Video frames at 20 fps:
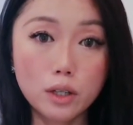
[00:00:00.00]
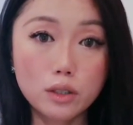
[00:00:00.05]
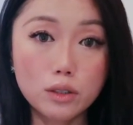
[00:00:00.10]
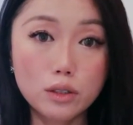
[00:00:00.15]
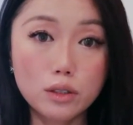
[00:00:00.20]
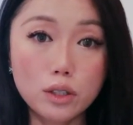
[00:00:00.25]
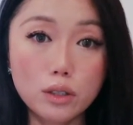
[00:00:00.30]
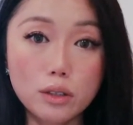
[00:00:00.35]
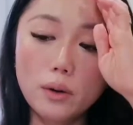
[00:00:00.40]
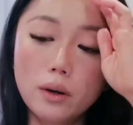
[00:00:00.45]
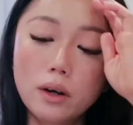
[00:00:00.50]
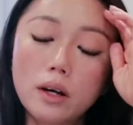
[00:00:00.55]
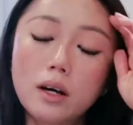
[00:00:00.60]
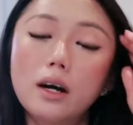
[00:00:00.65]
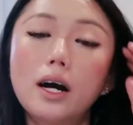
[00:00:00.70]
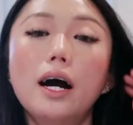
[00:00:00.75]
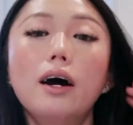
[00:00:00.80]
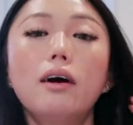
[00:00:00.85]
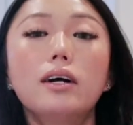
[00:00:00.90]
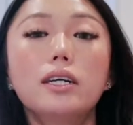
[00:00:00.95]
So
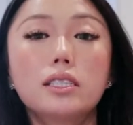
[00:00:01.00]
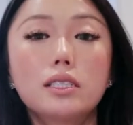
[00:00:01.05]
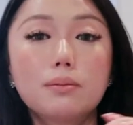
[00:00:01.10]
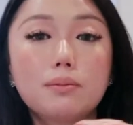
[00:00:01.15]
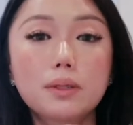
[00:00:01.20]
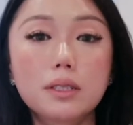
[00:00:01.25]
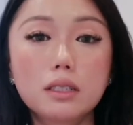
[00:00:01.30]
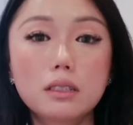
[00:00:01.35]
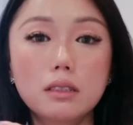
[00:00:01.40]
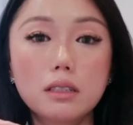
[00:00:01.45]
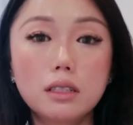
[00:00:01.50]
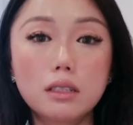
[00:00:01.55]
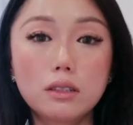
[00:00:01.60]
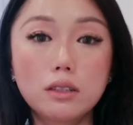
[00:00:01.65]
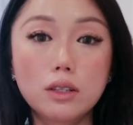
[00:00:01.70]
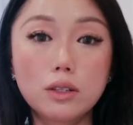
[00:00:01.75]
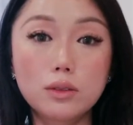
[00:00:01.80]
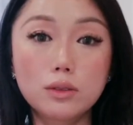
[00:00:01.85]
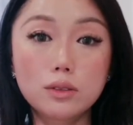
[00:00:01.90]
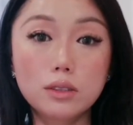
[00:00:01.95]
how I typically
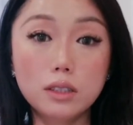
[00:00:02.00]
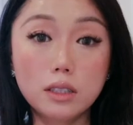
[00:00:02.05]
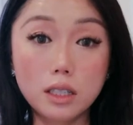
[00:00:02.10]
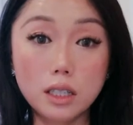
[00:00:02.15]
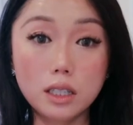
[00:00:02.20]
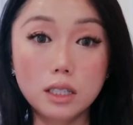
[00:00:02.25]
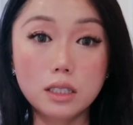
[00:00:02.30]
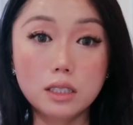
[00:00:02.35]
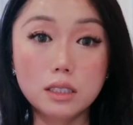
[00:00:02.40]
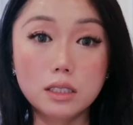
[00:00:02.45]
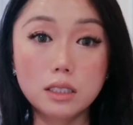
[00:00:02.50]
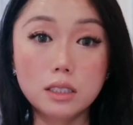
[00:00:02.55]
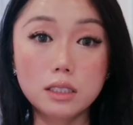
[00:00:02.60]
use these